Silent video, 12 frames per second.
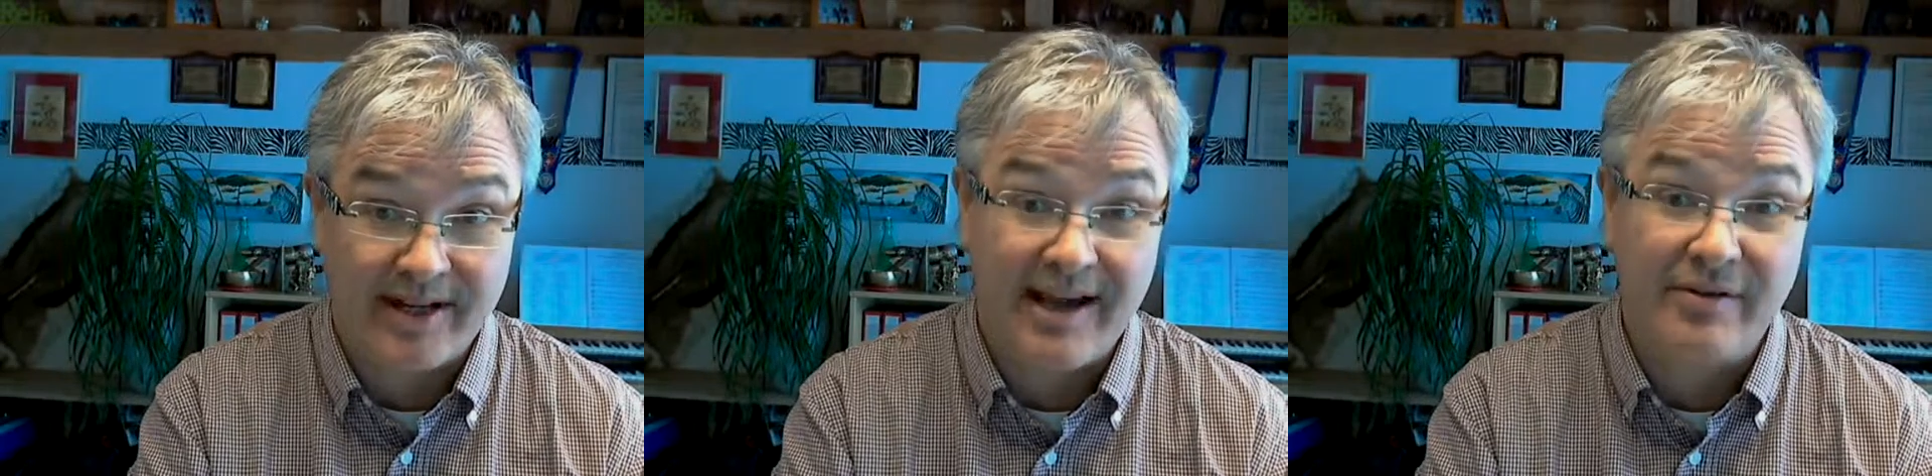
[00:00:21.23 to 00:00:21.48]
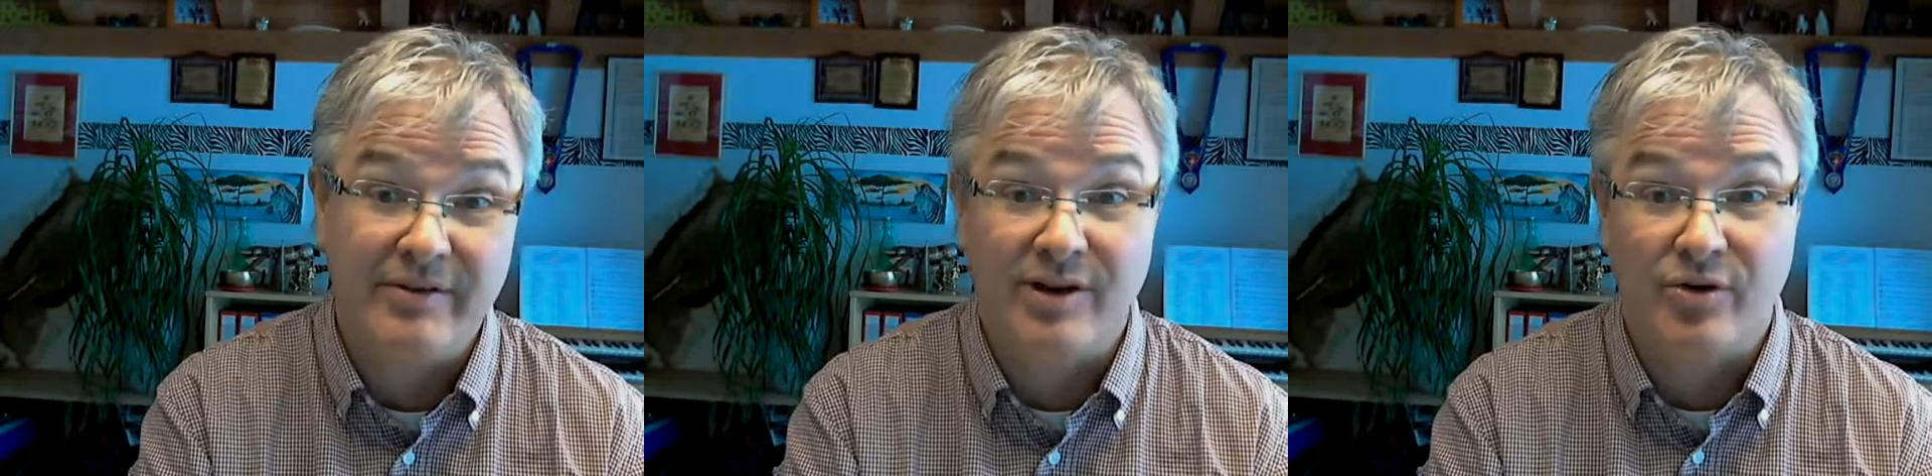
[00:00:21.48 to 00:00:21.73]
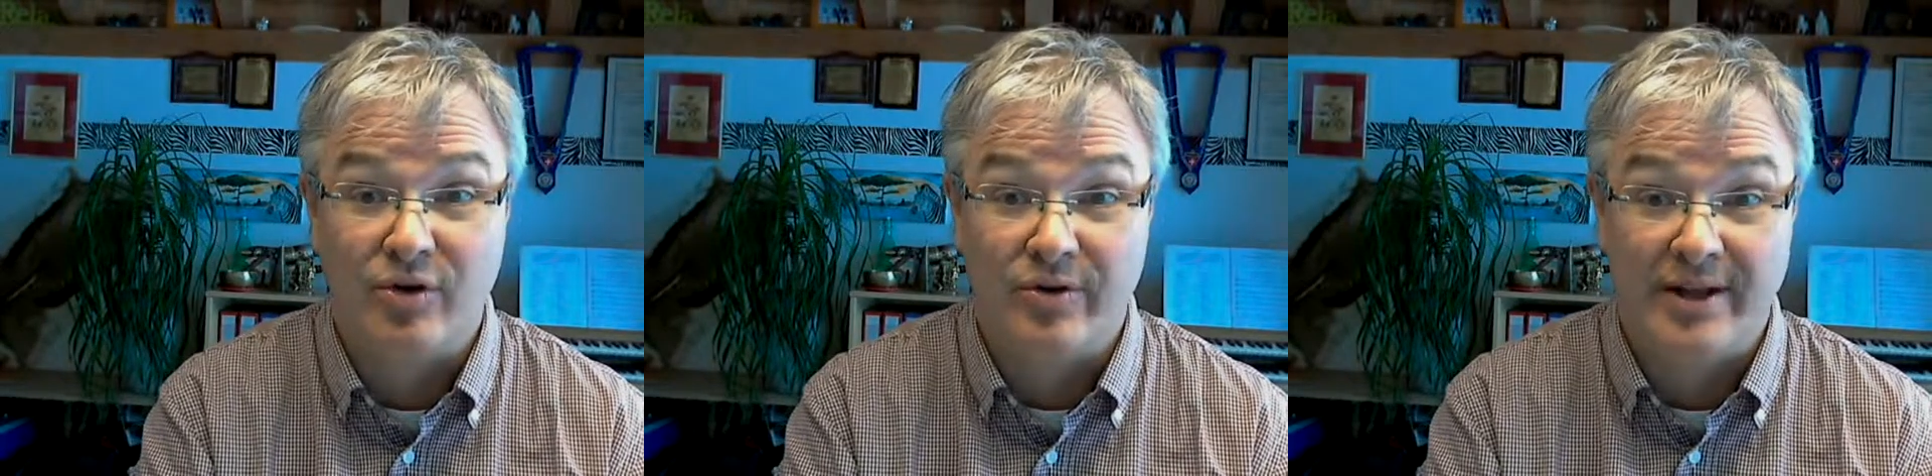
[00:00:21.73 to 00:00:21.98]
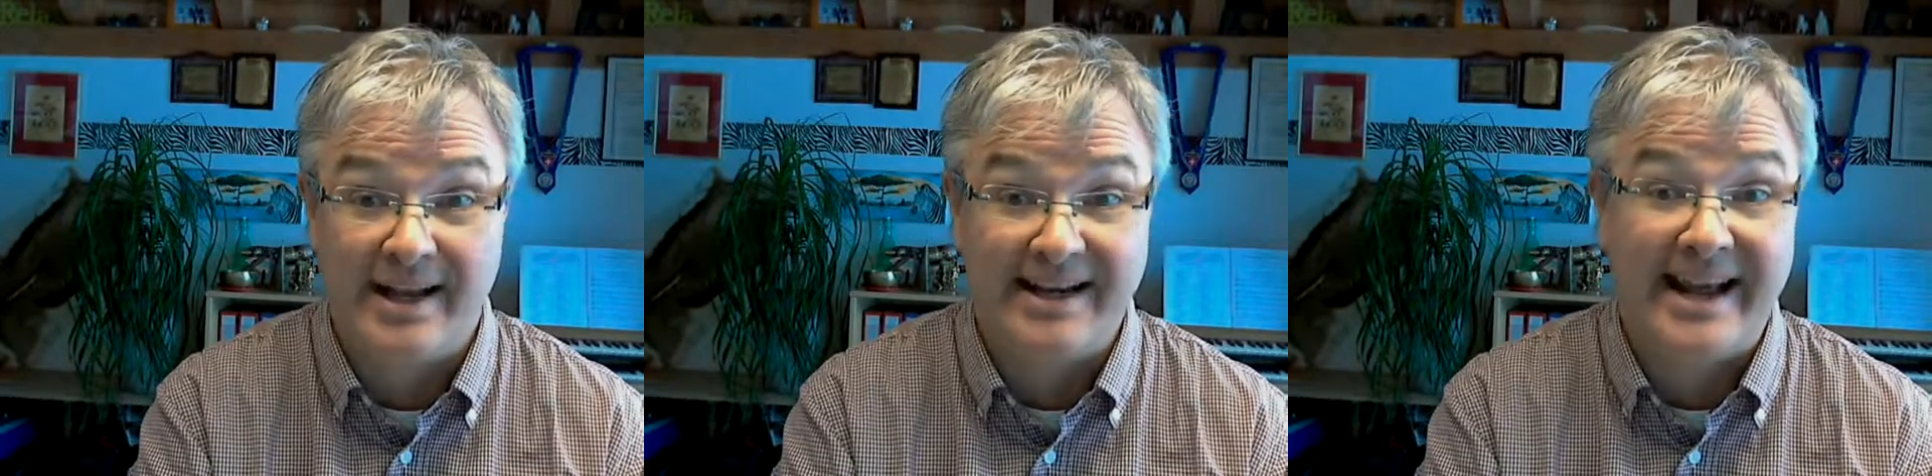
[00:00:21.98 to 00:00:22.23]
Now we are
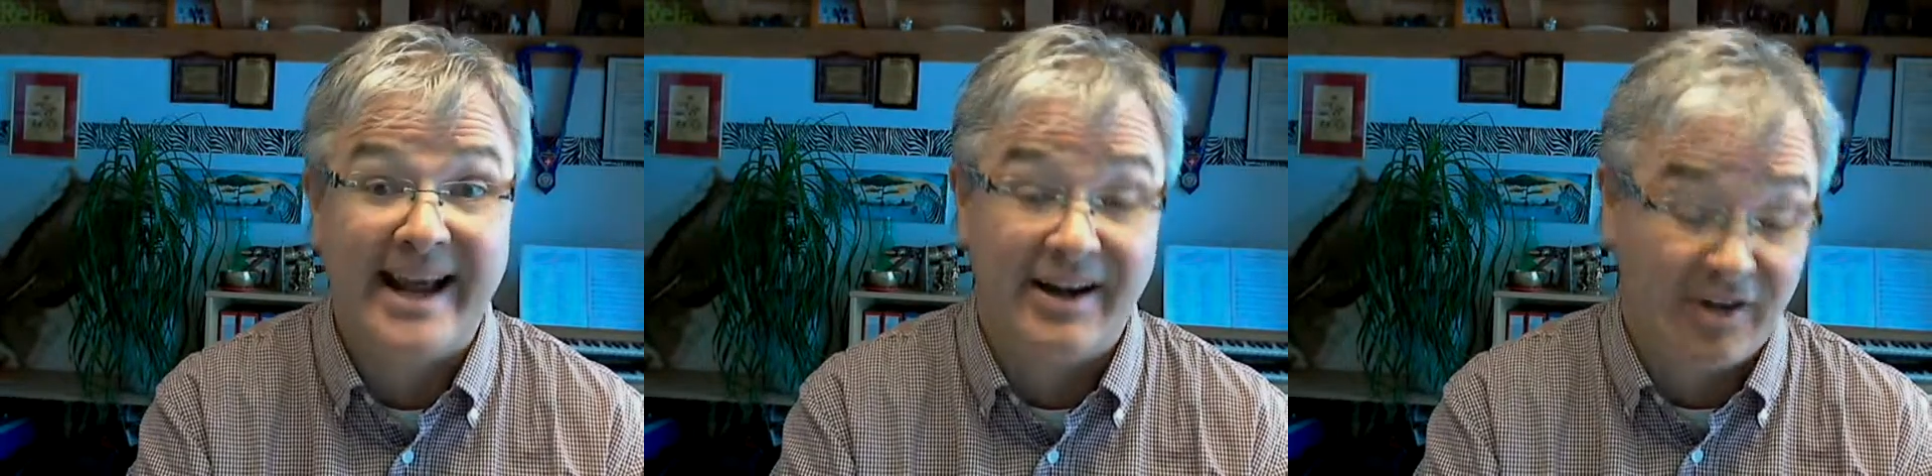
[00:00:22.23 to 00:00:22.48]
already at 9